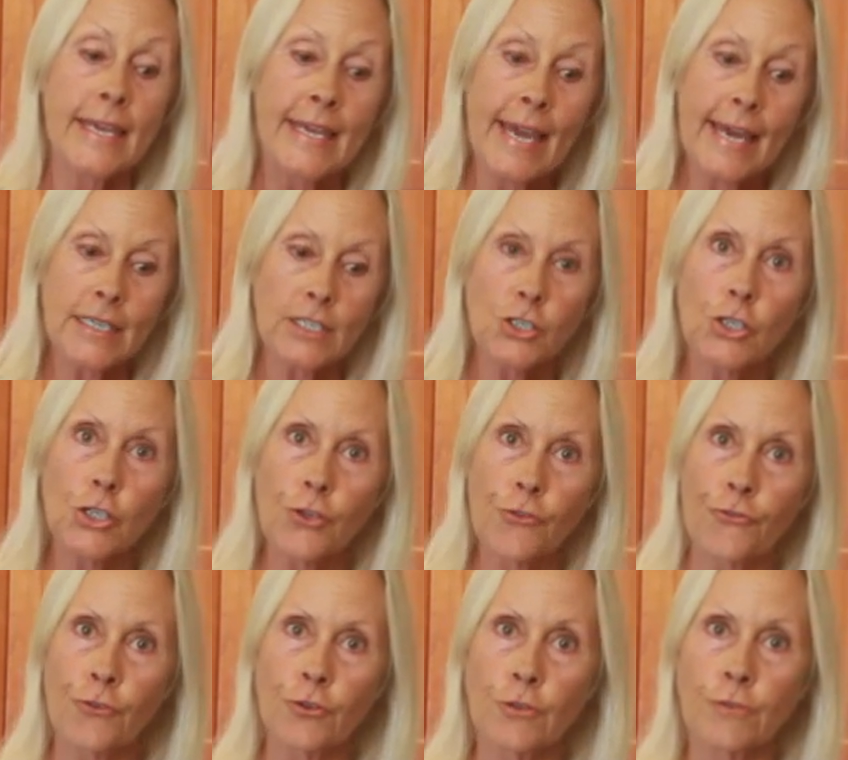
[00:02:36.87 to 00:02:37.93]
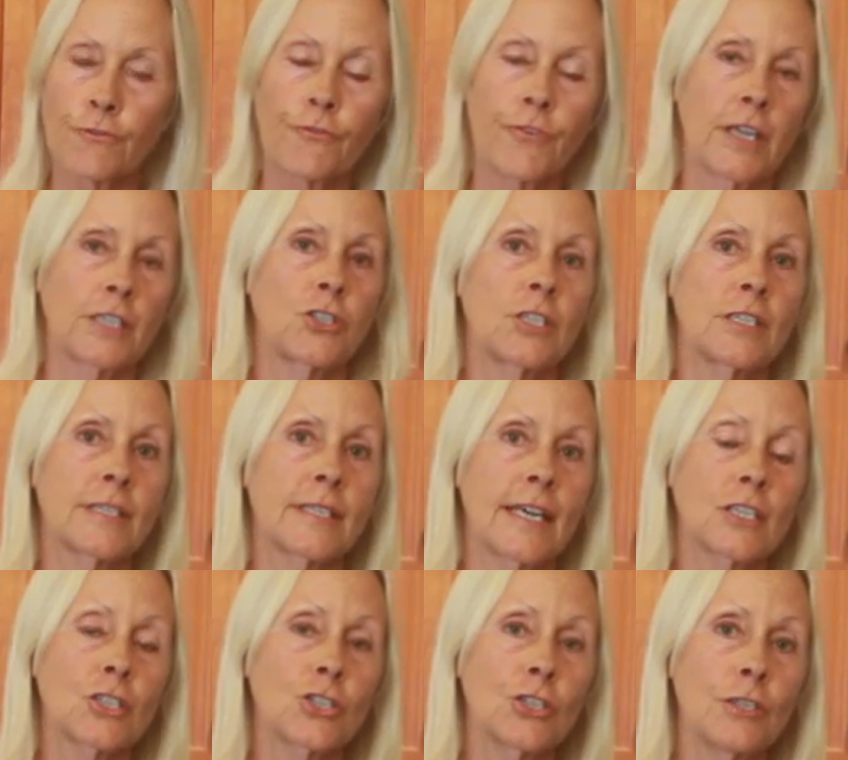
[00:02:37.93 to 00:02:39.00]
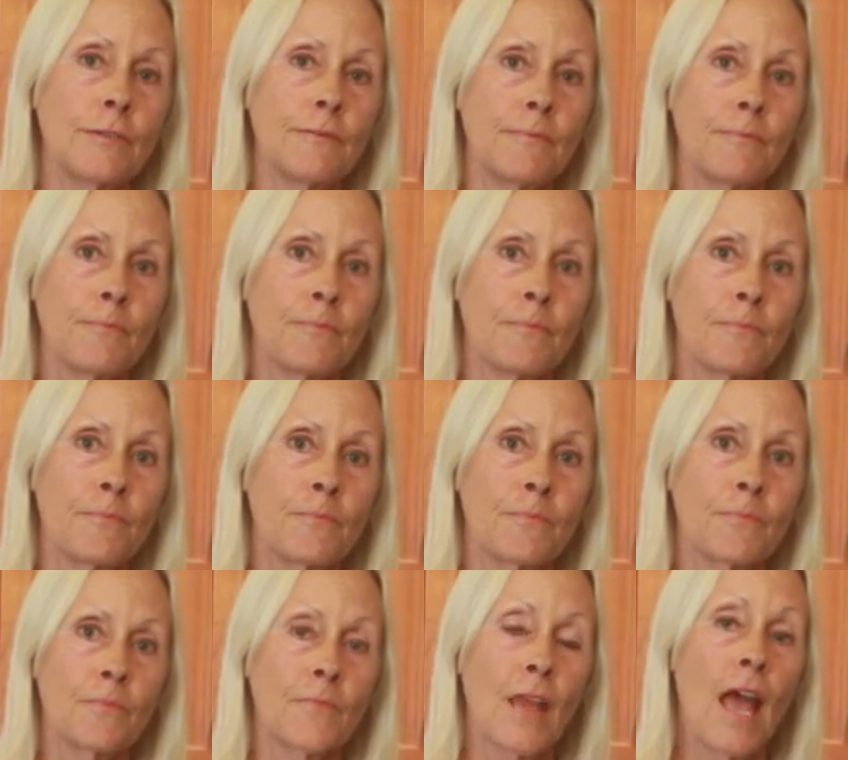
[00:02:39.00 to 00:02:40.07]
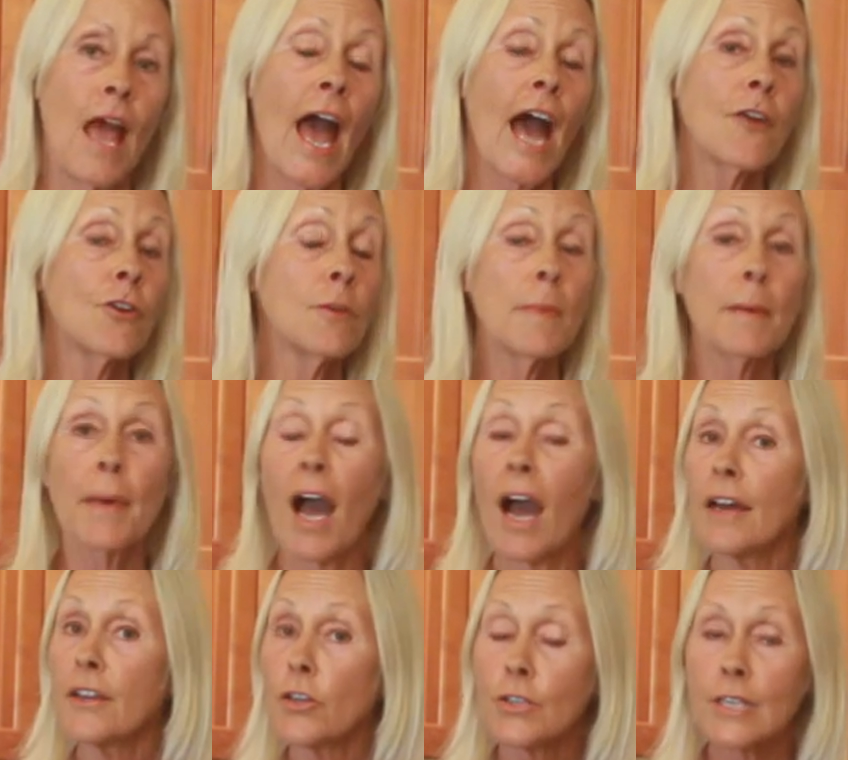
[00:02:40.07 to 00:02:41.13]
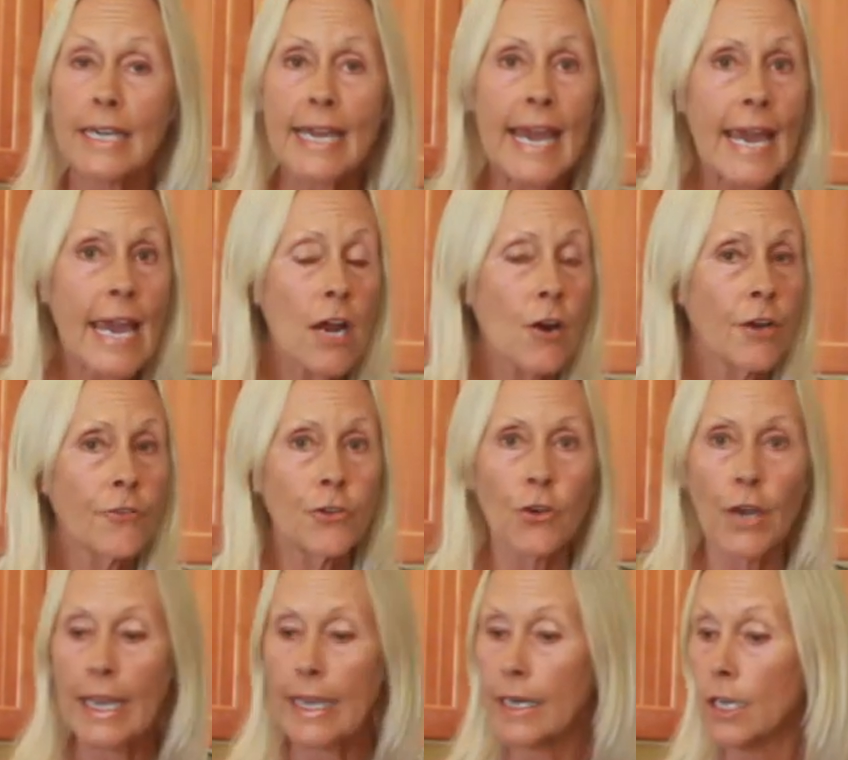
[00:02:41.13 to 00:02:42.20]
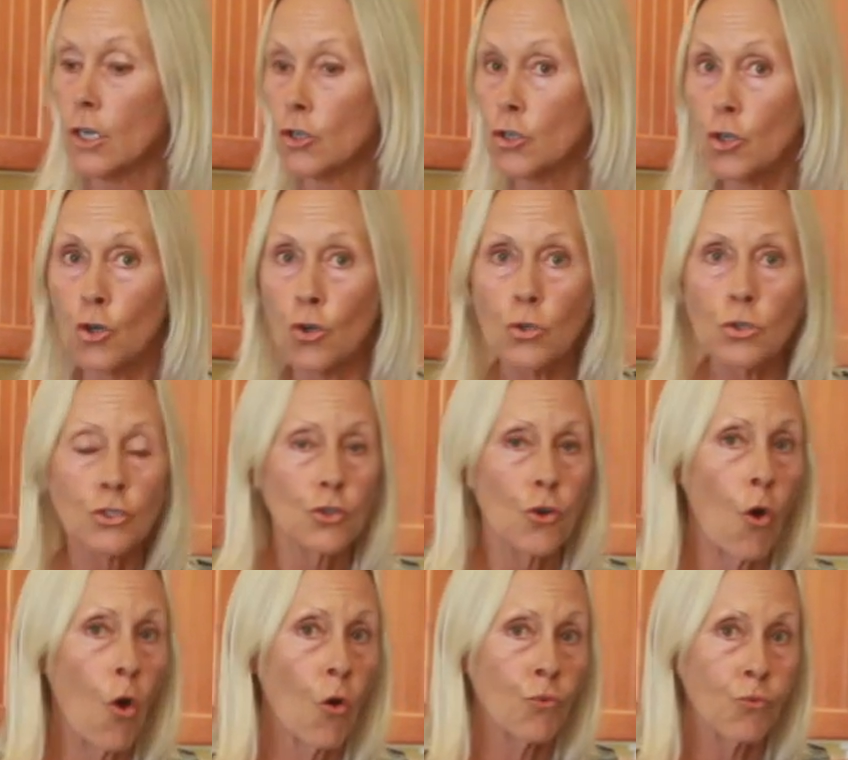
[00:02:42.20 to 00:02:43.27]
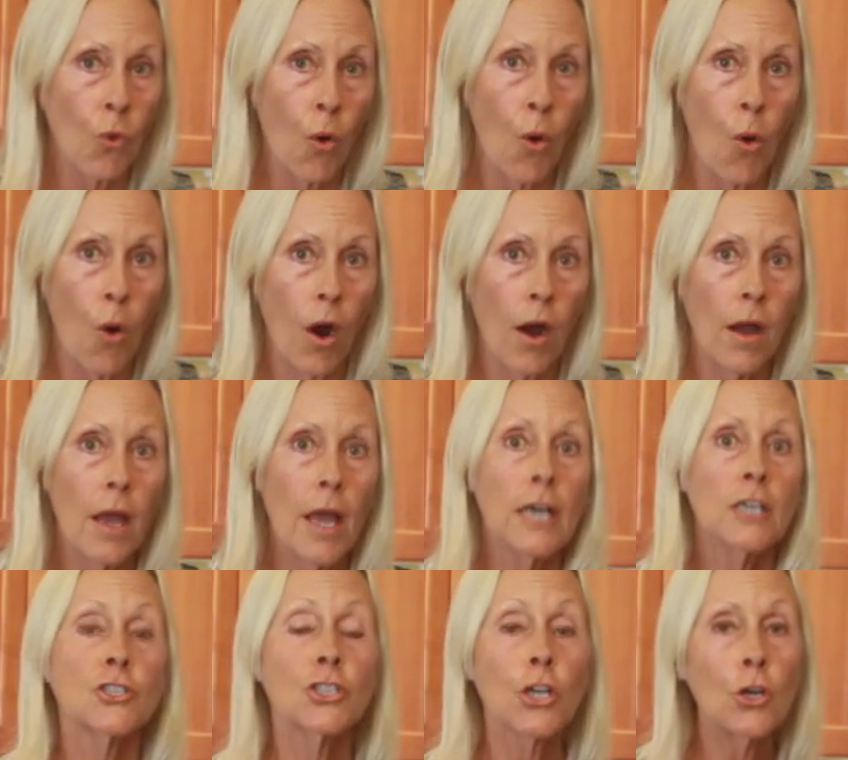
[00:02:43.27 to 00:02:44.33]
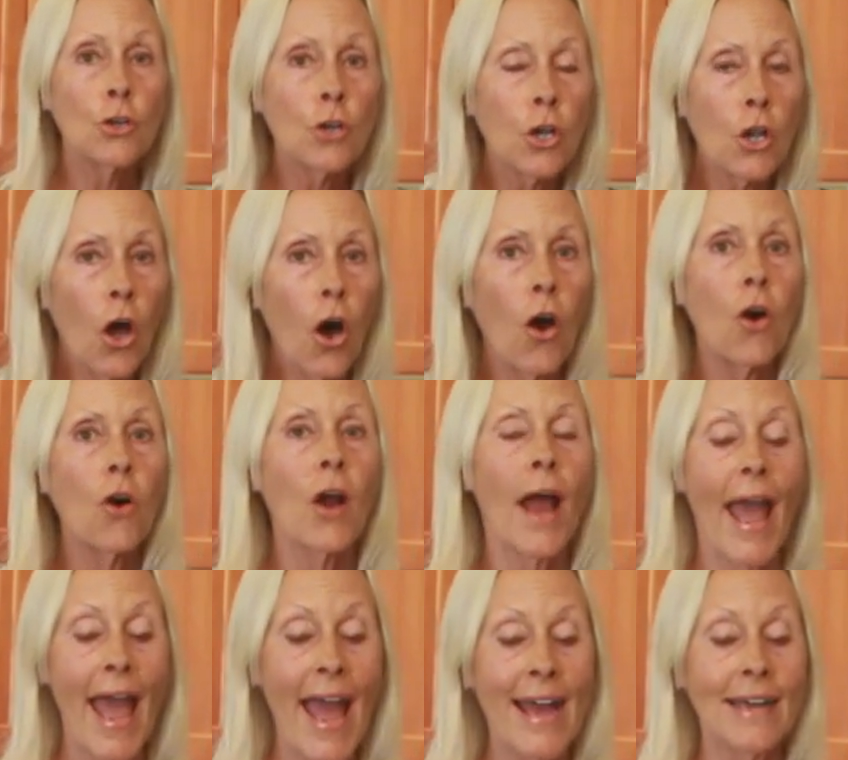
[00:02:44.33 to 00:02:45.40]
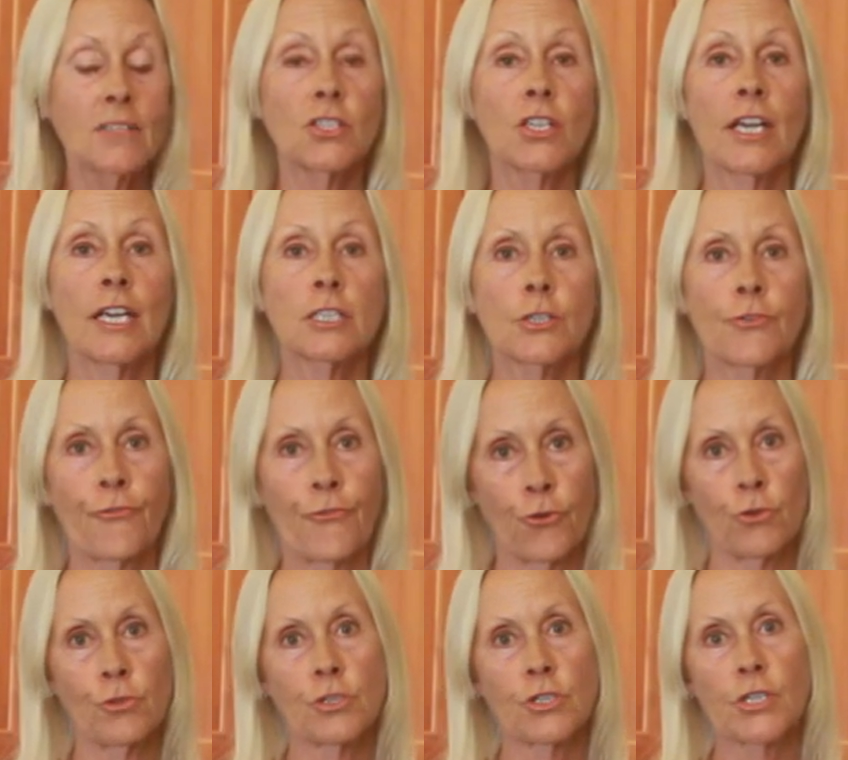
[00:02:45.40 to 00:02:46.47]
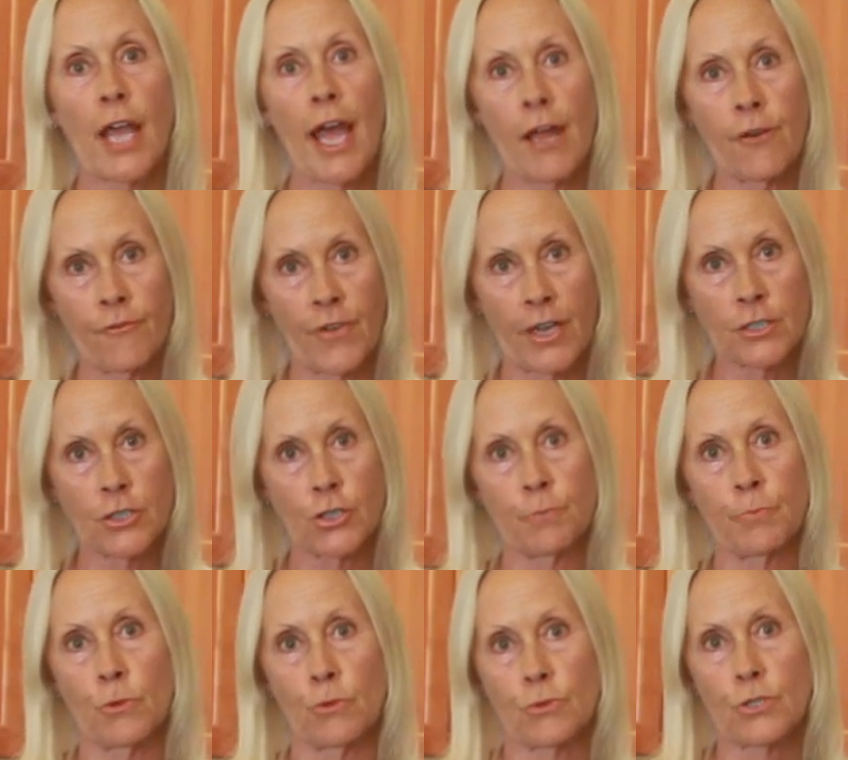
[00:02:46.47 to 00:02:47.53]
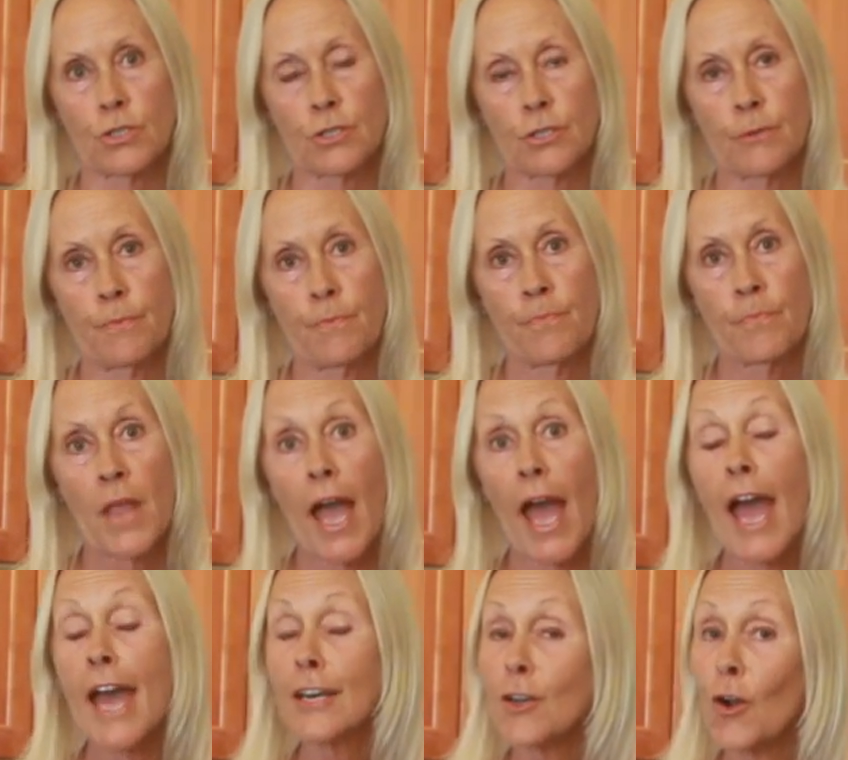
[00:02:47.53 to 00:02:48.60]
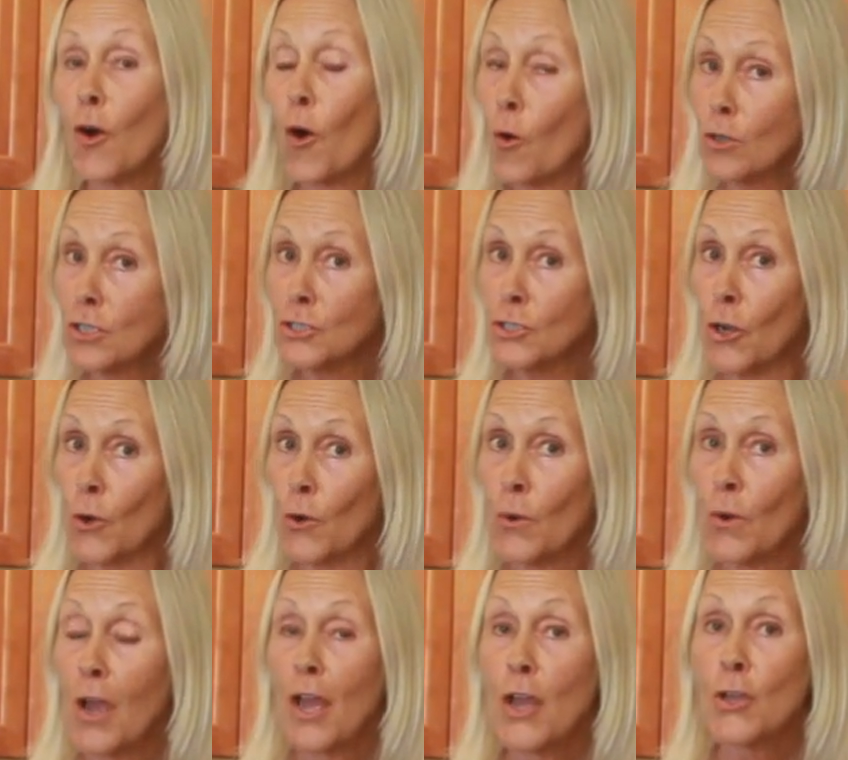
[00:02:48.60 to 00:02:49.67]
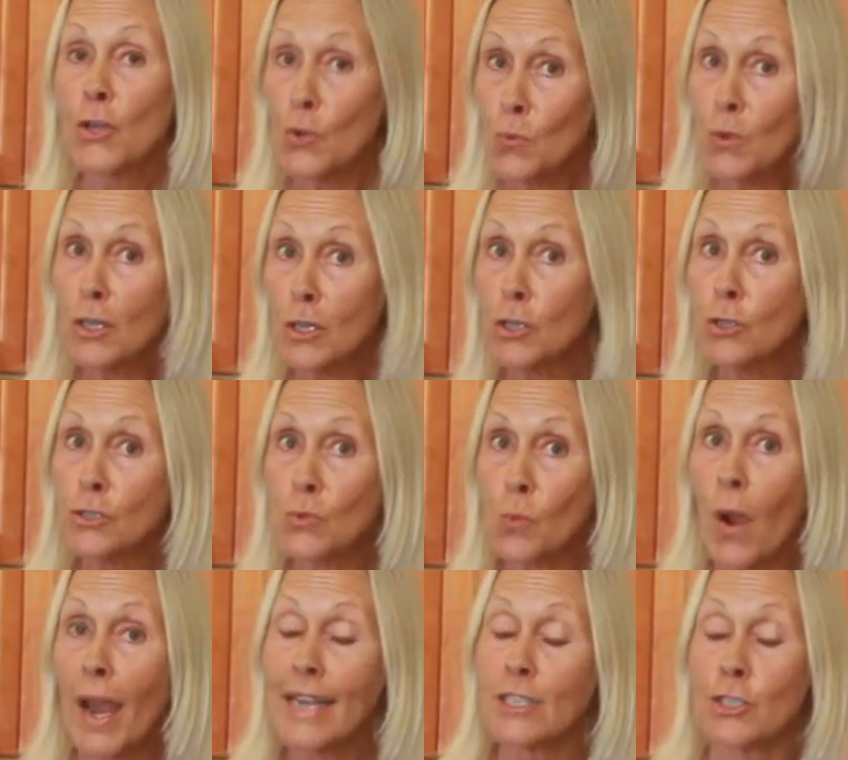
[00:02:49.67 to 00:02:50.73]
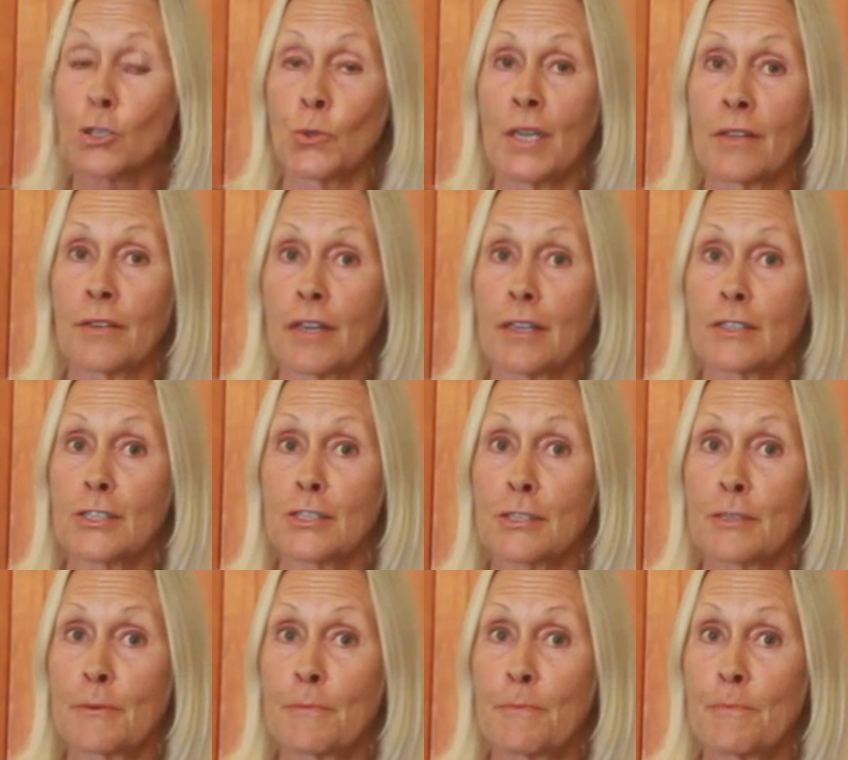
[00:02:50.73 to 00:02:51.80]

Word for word: get to your fruit and veggie section, and remember, I don't care if you're eating it cooked or raw, so long as it's fruits and vegetables. And also, you will lose weight doing this.